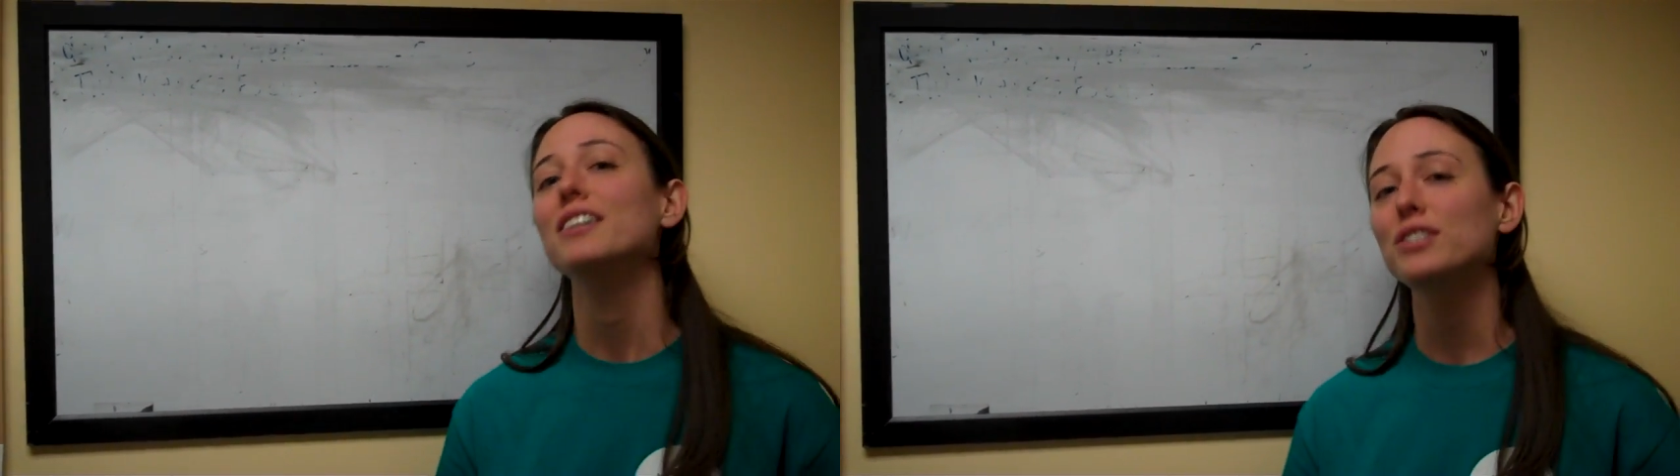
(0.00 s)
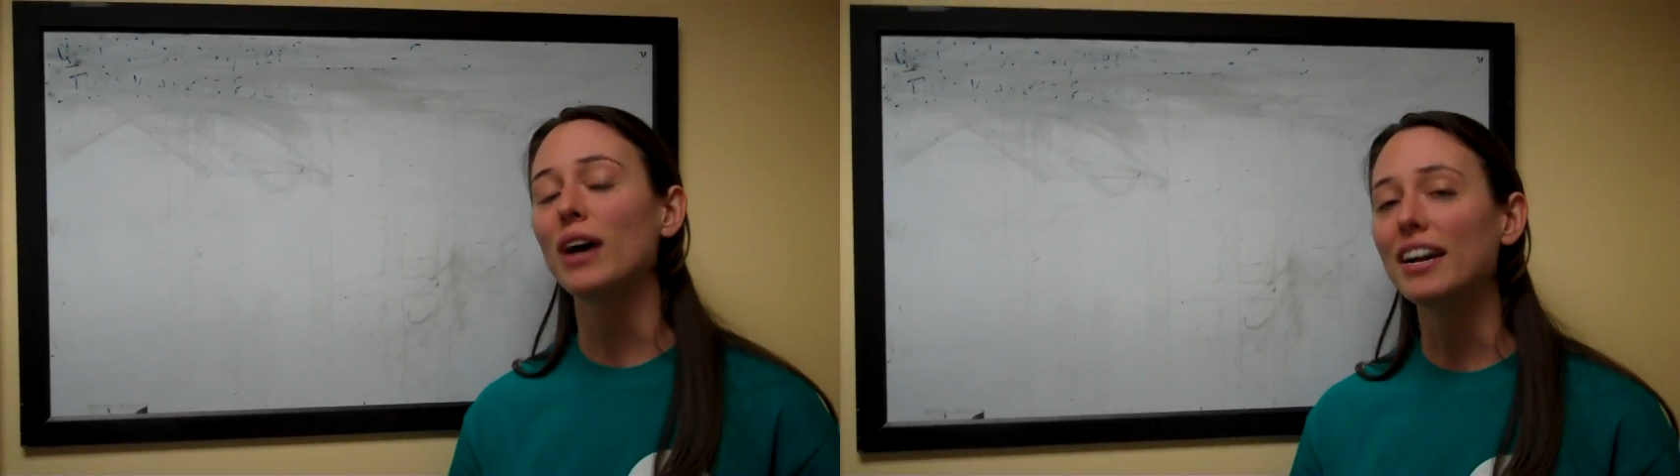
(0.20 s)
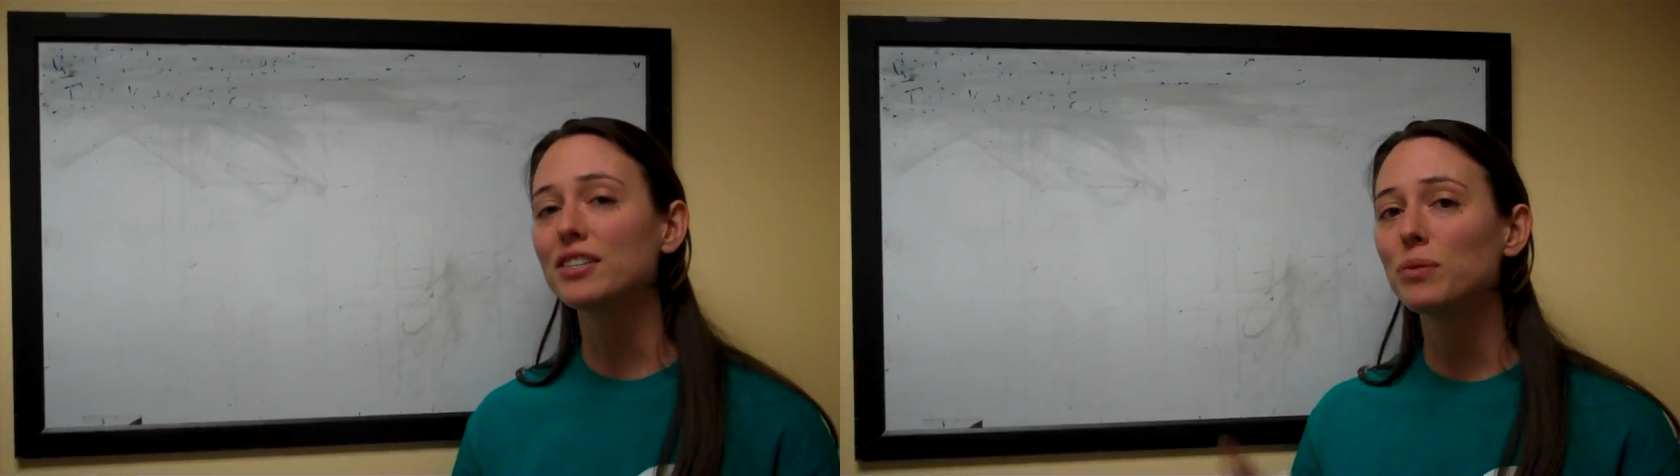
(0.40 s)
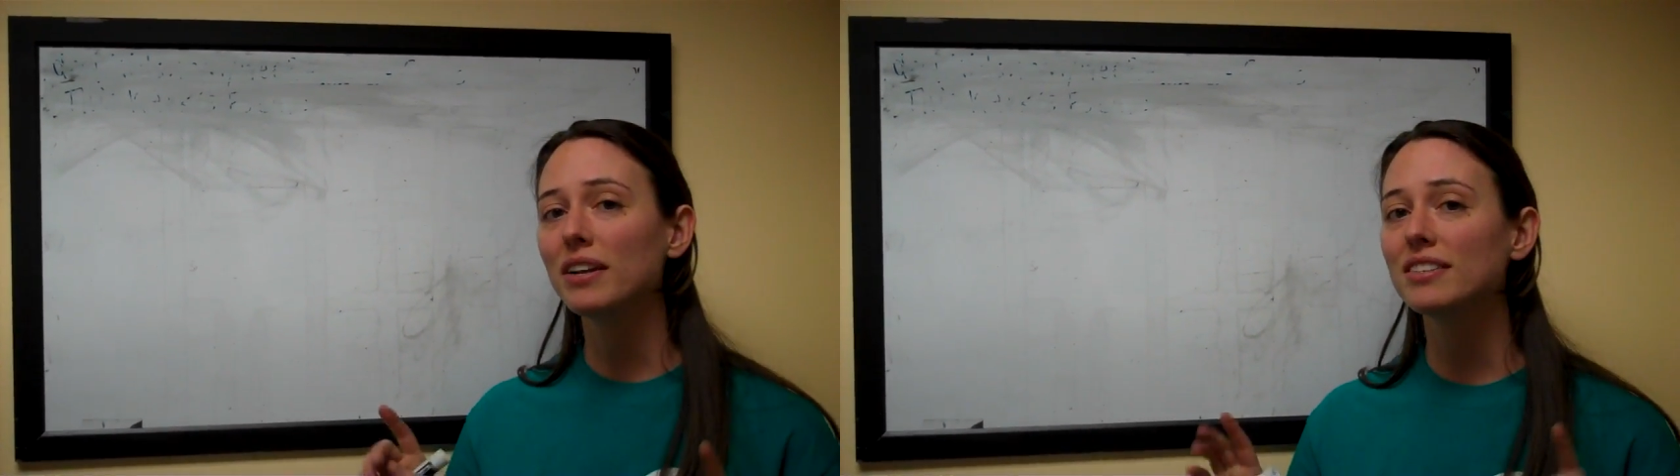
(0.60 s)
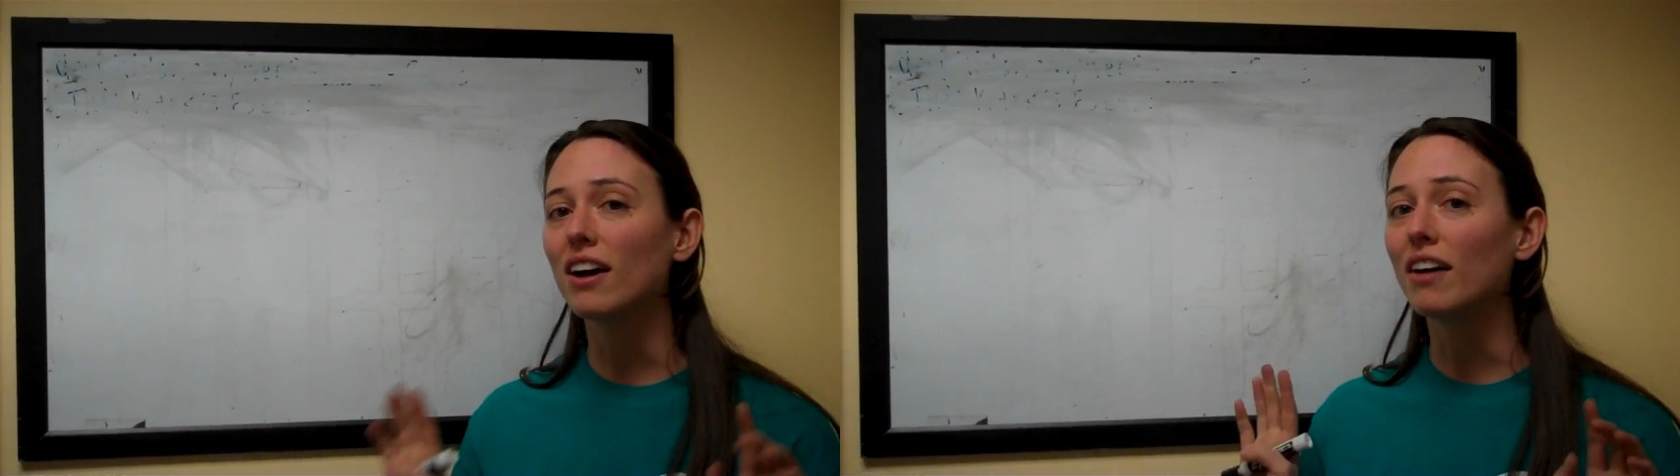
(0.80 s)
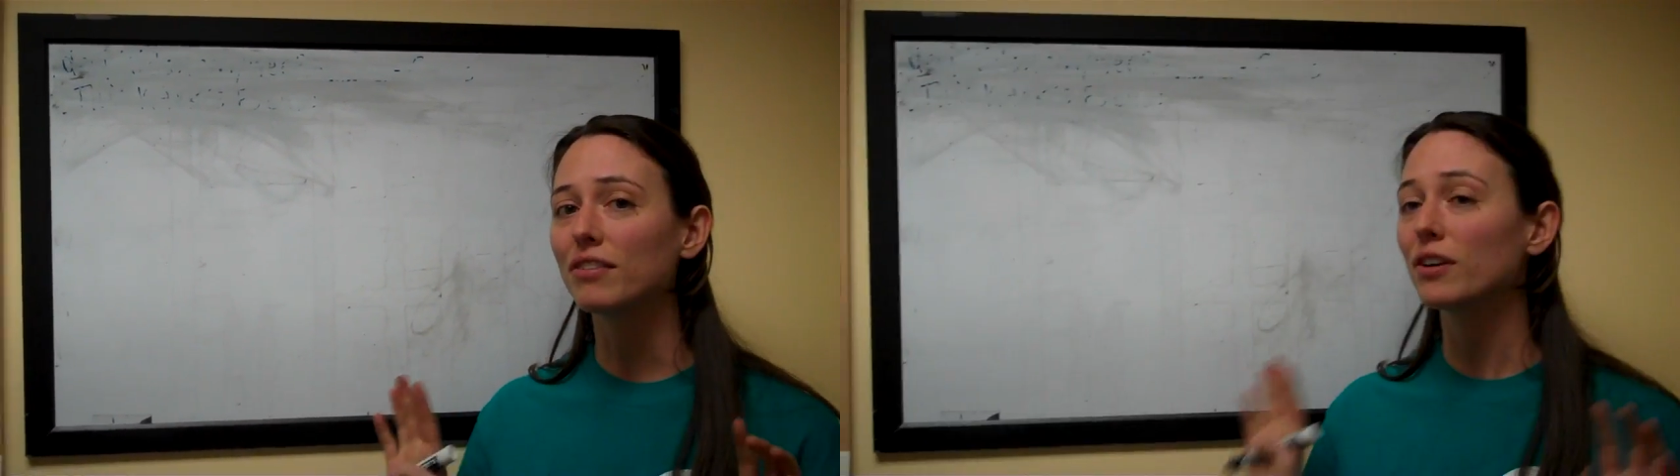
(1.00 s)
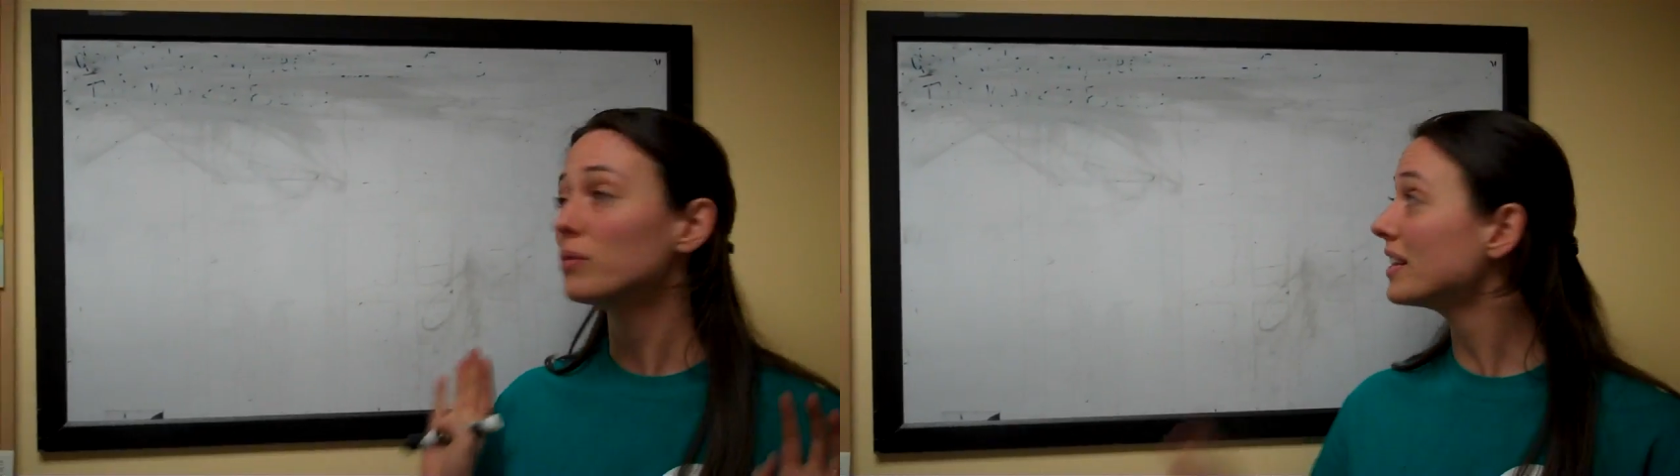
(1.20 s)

So I just wanted to offer a